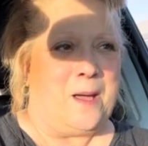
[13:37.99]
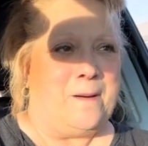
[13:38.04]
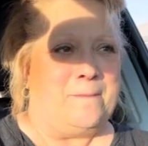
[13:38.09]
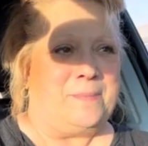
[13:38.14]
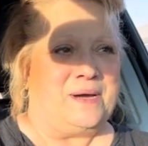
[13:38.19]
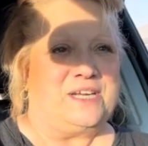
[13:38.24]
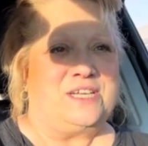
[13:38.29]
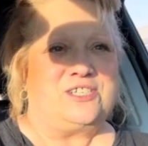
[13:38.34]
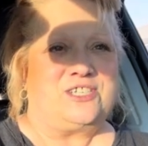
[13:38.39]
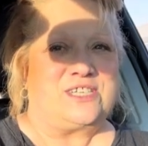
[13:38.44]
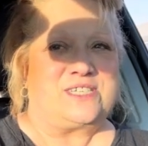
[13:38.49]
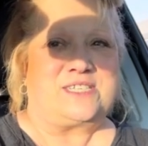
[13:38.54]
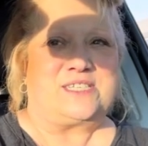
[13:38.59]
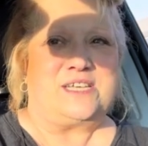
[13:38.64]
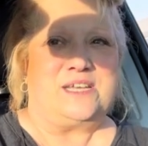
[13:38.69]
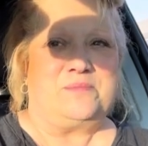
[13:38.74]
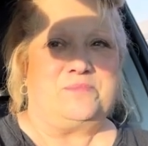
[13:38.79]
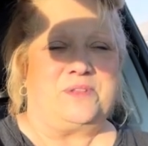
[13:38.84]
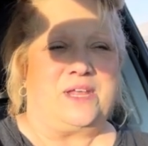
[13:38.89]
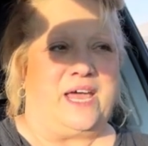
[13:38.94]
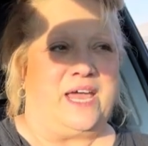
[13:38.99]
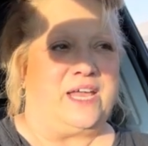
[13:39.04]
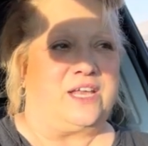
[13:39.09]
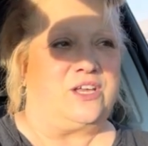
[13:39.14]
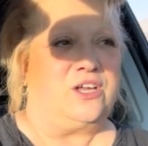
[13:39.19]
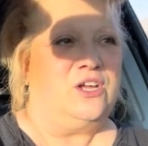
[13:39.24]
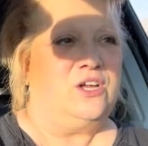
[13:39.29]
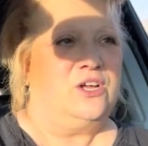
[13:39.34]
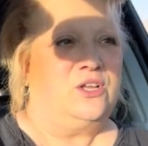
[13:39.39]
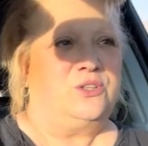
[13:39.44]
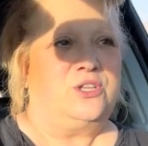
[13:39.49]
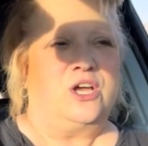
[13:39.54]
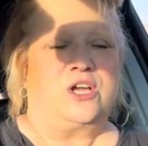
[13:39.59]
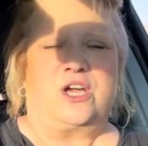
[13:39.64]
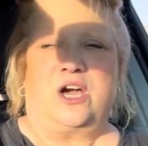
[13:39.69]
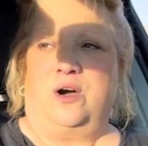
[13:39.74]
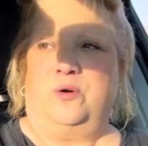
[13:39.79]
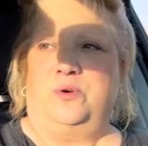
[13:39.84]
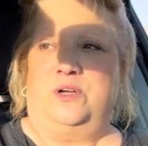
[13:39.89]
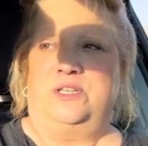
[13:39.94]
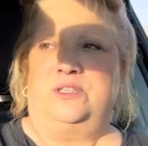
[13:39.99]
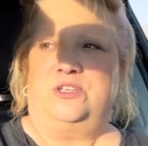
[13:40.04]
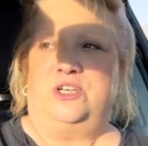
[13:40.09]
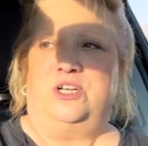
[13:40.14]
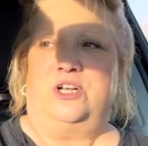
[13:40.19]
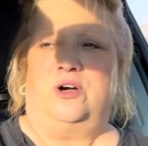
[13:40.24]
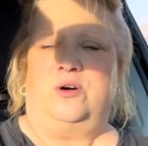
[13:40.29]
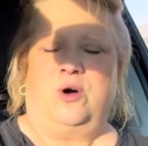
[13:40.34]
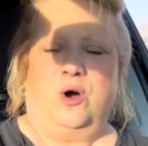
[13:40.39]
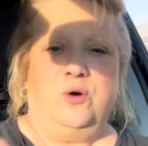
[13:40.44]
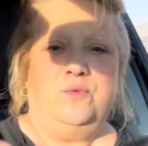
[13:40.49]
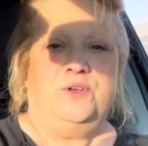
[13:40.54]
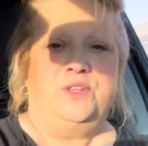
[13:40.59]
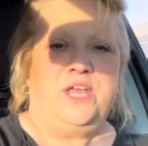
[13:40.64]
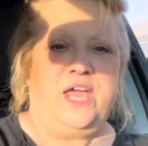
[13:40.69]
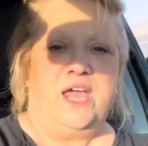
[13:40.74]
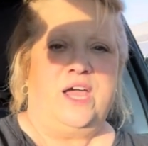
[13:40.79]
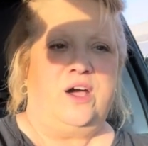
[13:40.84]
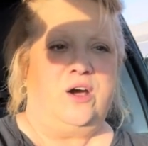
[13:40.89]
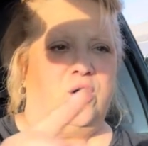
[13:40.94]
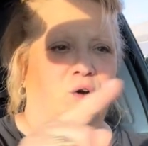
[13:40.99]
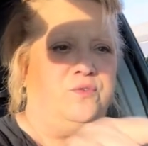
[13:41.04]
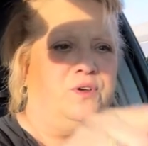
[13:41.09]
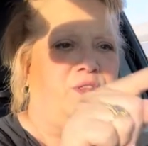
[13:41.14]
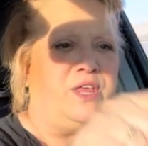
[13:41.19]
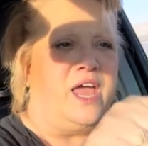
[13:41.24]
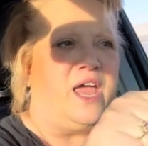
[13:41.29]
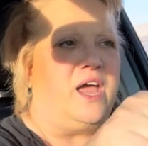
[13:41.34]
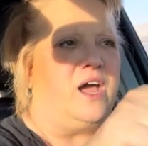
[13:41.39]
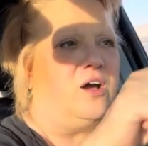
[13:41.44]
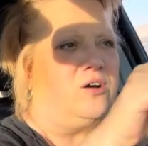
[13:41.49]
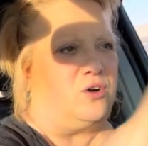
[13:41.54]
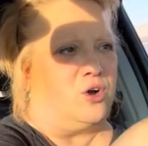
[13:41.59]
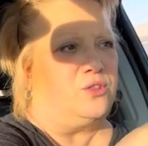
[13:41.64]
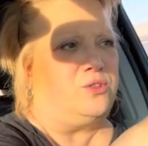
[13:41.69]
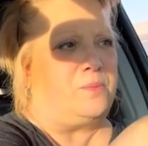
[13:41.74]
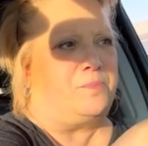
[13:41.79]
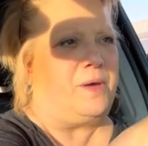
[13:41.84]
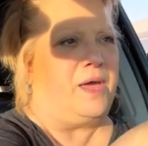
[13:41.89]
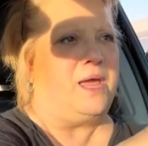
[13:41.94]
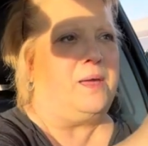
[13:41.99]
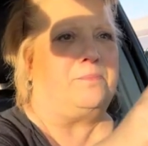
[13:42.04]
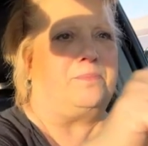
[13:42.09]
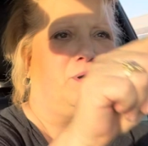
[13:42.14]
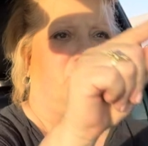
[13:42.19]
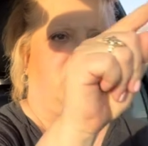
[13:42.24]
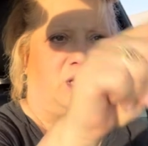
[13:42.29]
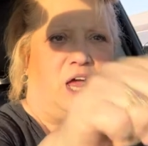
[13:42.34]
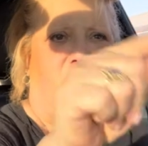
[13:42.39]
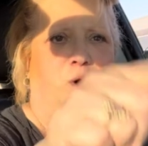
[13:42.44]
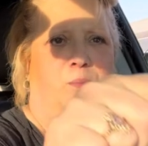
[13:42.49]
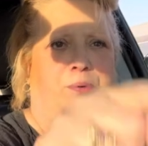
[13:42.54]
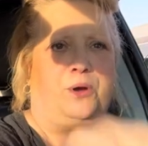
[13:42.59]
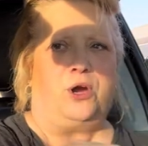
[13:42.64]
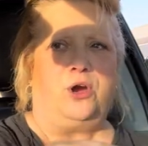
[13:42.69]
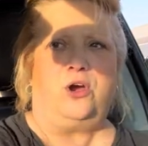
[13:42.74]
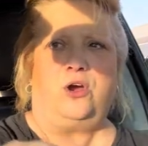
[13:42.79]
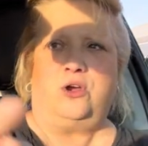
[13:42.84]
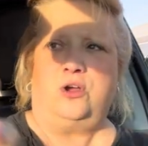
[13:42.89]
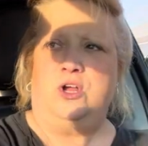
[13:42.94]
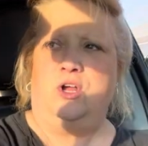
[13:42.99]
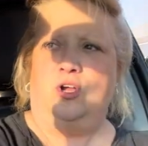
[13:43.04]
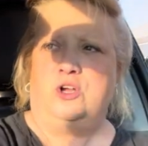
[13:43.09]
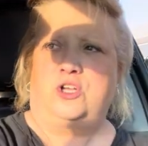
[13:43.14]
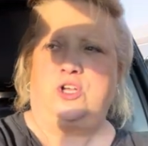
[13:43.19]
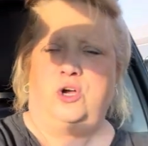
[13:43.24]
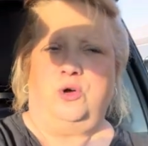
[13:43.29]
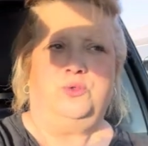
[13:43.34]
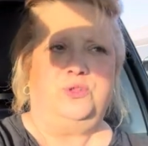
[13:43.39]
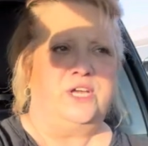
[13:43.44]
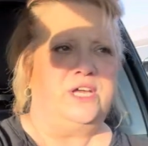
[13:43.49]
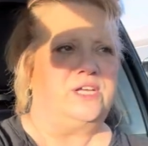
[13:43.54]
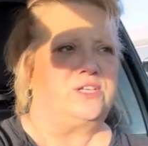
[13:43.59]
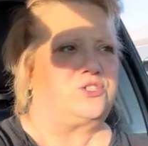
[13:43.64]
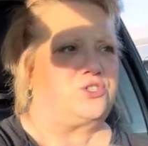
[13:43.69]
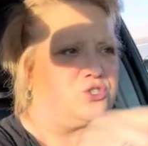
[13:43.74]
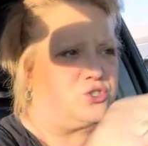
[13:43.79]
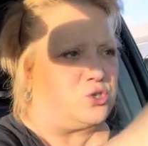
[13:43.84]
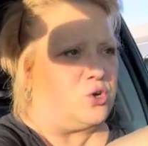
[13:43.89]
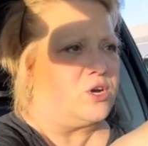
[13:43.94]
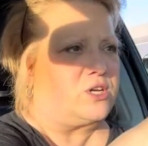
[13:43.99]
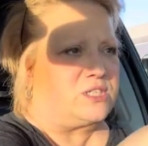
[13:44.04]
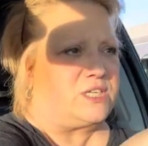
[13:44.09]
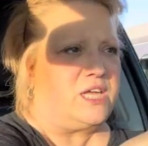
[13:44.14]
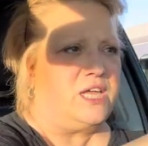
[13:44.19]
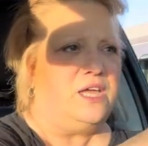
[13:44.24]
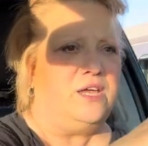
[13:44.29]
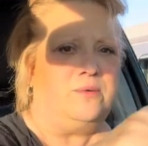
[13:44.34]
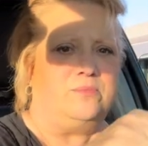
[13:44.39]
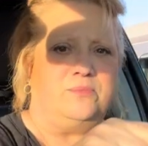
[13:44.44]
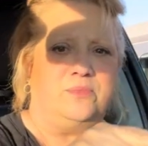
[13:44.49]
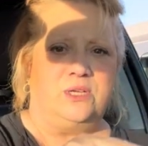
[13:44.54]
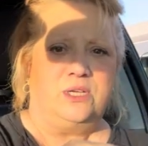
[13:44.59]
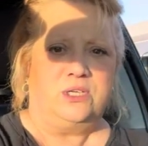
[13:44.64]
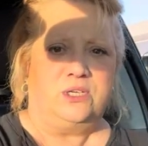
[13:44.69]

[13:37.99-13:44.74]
but it just seemed like they're going, you know, over there, over there, on the paper, help her, go this, talk to him.